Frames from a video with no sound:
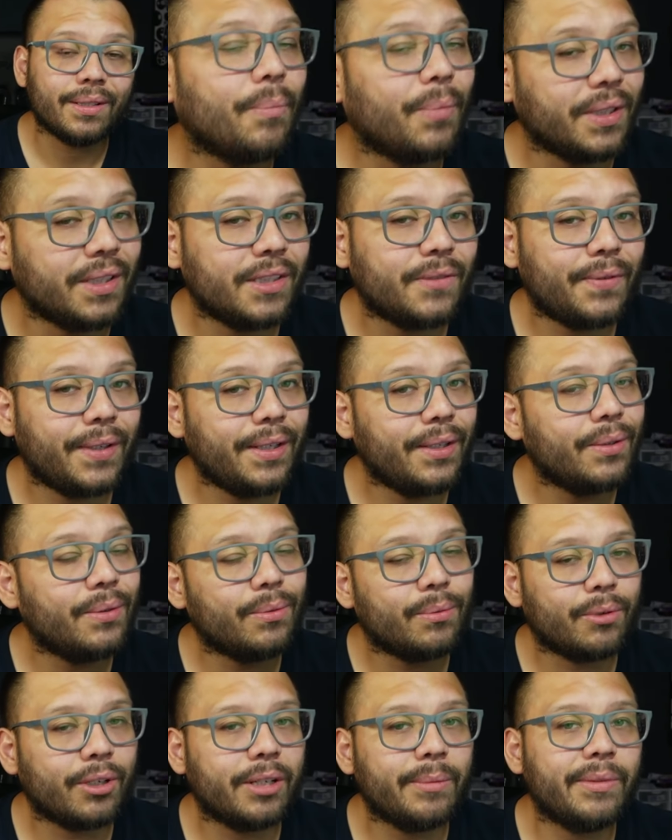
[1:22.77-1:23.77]
But this video,
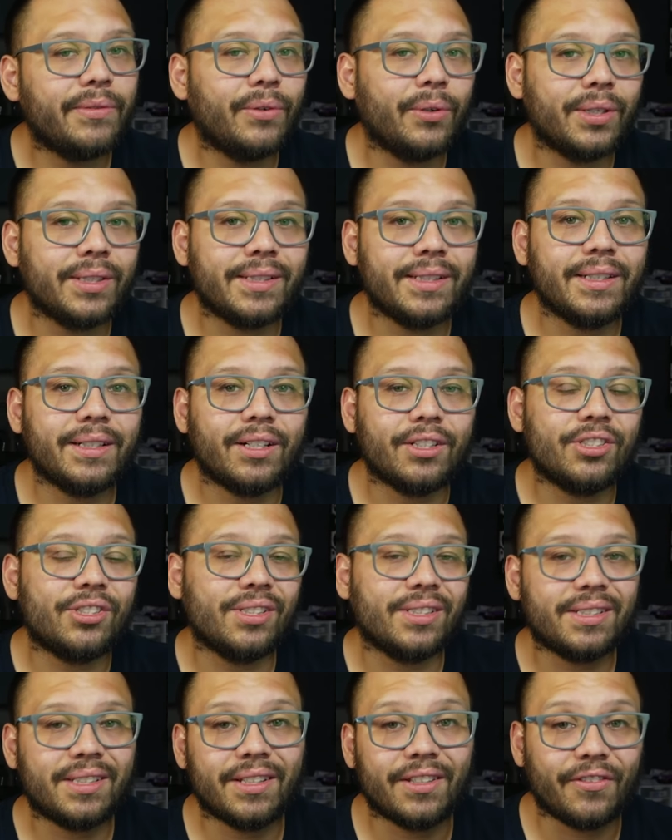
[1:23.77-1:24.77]
we're gonna be focusing on
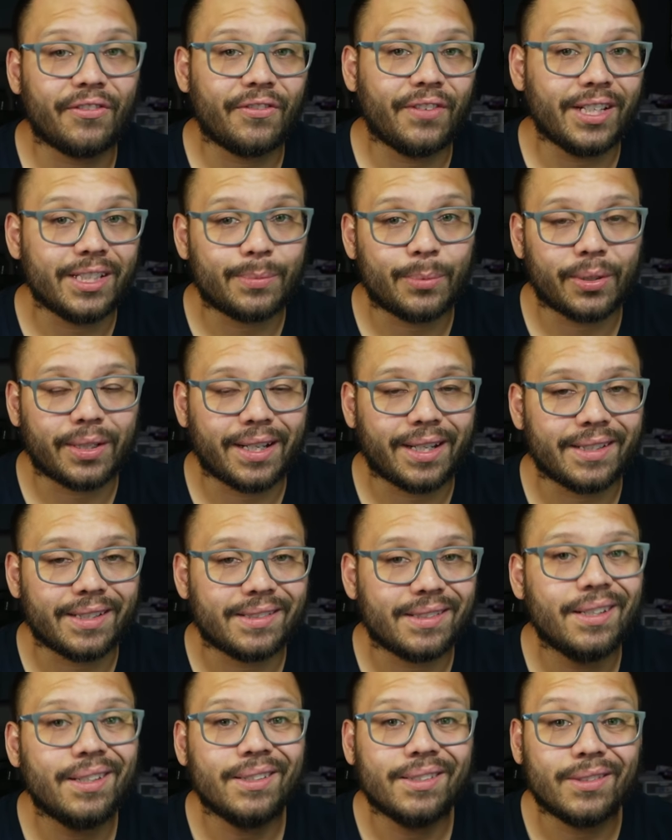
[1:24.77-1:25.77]
just the Facebook ads.
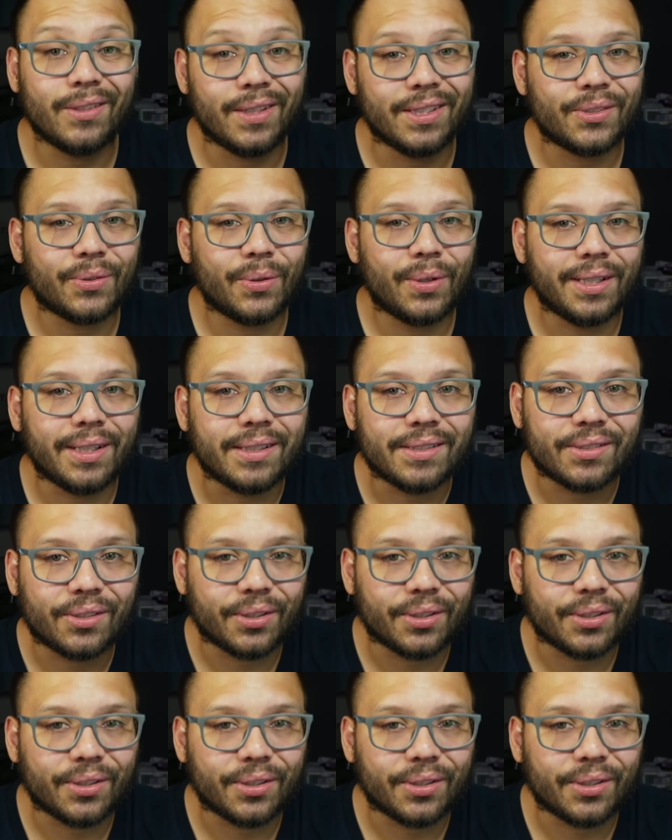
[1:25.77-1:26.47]
So let's go ahead and get